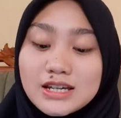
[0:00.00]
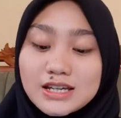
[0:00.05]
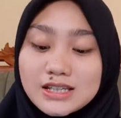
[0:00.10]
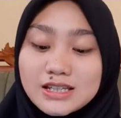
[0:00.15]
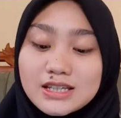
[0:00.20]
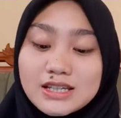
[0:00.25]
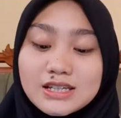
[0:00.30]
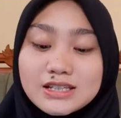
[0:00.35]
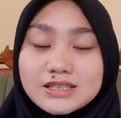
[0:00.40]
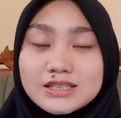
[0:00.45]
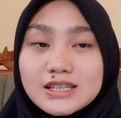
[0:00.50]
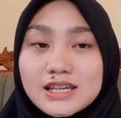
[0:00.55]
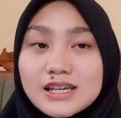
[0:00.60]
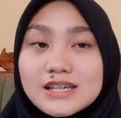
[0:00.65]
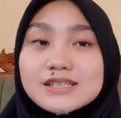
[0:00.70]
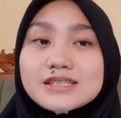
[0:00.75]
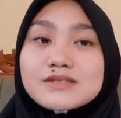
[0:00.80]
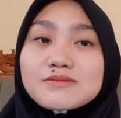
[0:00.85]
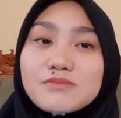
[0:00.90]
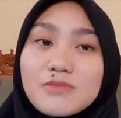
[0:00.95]
This
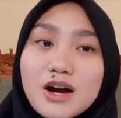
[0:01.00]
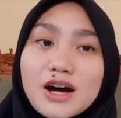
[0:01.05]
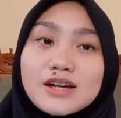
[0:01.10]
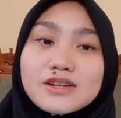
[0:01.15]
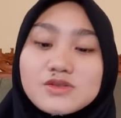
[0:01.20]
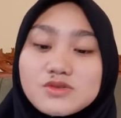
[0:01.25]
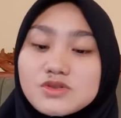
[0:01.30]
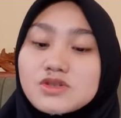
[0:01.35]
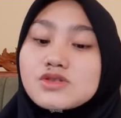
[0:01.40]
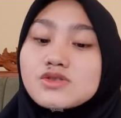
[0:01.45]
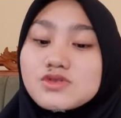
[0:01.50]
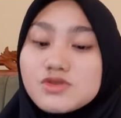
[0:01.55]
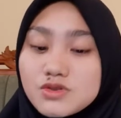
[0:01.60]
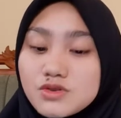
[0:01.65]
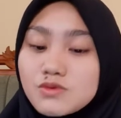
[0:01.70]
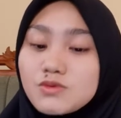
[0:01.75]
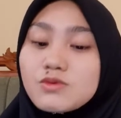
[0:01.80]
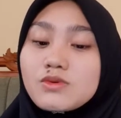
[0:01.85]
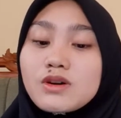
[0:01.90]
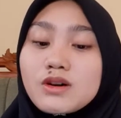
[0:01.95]
is my
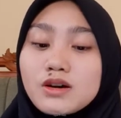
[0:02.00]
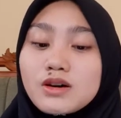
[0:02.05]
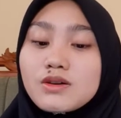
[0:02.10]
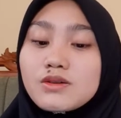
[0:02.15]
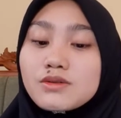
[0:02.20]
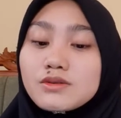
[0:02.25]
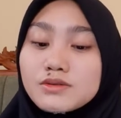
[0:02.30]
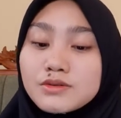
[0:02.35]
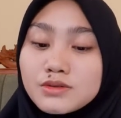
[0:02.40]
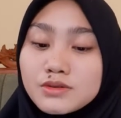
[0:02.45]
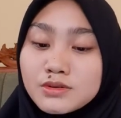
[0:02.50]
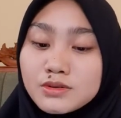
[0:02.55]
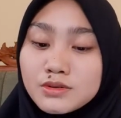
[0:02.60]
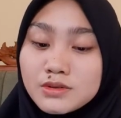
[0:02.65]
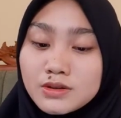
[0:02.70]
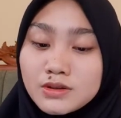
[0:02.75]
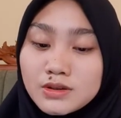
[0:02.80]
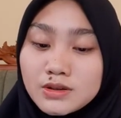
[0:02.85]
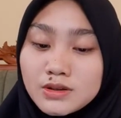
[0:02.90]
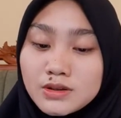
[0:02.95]
sister. Wow.
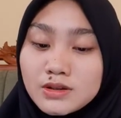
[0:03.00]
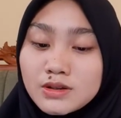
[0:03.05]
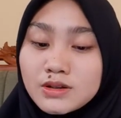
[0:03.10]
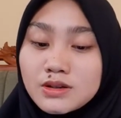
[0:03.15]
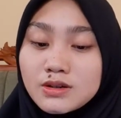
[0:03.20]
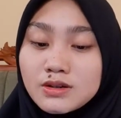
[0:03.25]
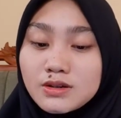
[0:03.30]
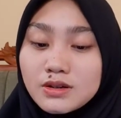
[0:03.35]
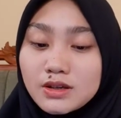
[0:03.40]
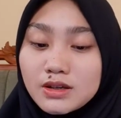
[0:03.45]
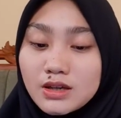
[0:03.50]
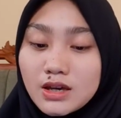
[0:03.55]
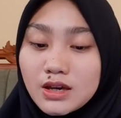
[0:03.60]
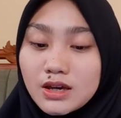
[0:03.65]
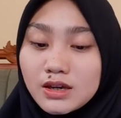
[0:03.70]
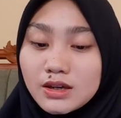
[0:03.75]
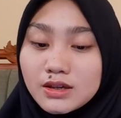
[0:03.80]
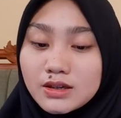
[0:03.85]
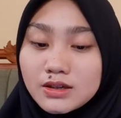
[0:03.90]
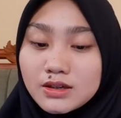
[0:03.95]
Okay.